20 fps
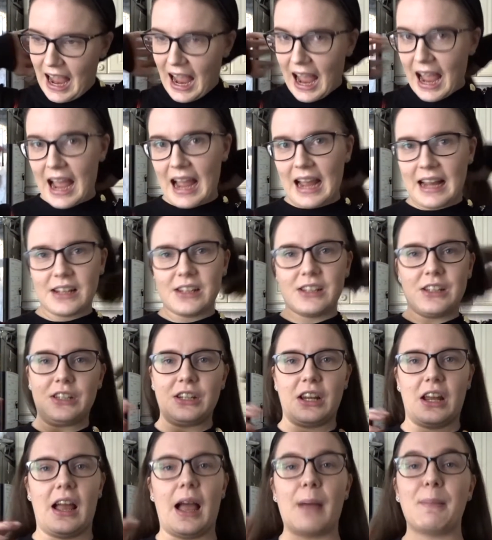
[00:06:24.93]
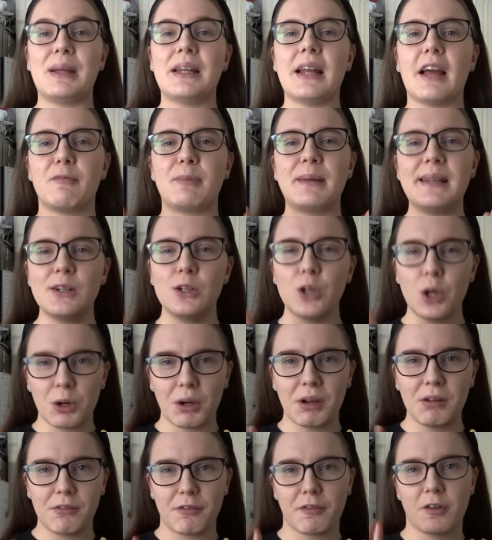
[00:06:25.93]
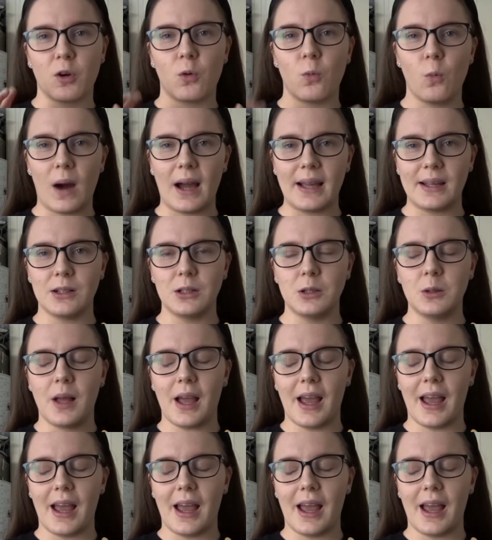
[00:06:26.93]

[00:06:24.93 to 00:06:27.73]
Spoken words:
and I mean, I've been looking for a while,